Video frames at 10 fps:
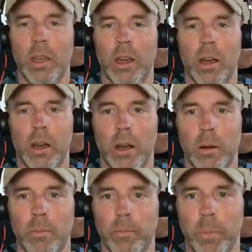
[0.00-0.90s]

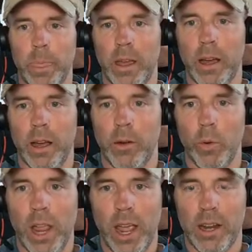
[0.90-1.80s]
We
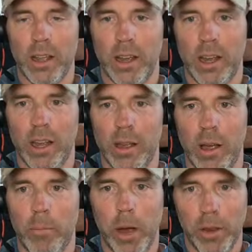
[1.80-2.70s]
had a
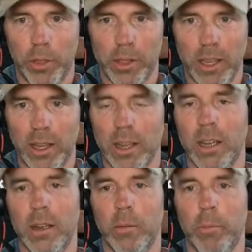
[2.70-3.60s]
monthly
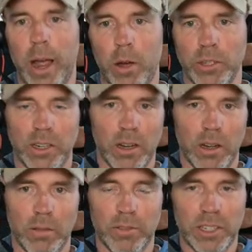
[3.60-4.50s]
bout
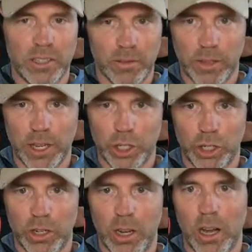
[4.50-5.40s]
of
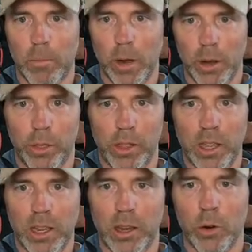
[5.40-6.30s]
disinflation and a
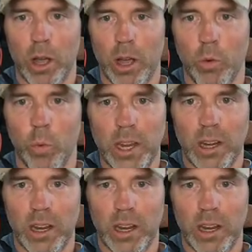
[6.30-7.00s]
monthly weakening